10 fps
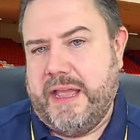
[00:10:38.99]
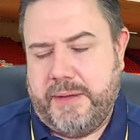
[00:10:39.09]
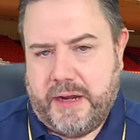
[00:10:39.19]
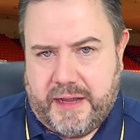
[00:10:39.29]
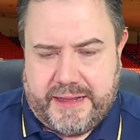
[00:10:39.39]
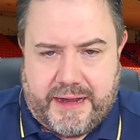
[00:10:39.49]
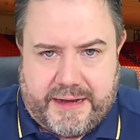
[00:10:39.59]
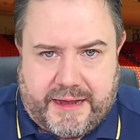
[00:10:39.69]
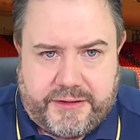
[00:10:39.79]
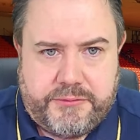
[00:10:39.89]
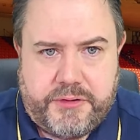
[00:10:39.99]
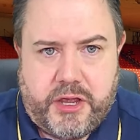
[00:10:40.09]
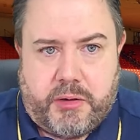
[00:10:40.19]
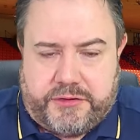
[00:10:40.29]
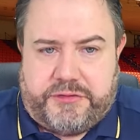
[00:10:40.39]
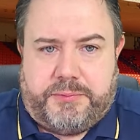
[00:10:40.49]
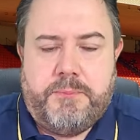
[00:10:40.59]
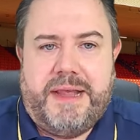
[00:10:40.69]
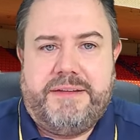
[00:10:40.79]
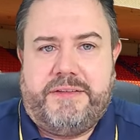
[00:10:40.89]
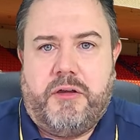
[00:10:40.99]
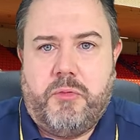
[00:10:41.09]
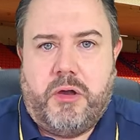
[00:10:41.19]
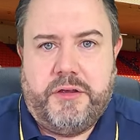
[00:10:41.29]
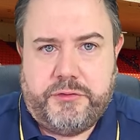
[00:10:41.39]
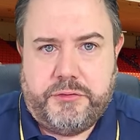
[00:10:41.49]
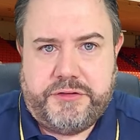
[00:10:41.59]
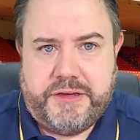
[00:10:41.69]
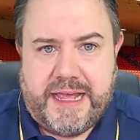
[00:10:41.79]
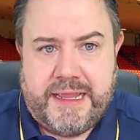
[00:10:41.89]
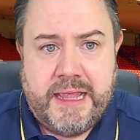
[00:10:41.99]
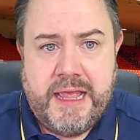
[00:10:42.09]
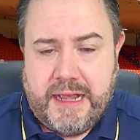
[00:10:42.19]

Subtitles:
I mean, I don't know. I just base it on what I saw today.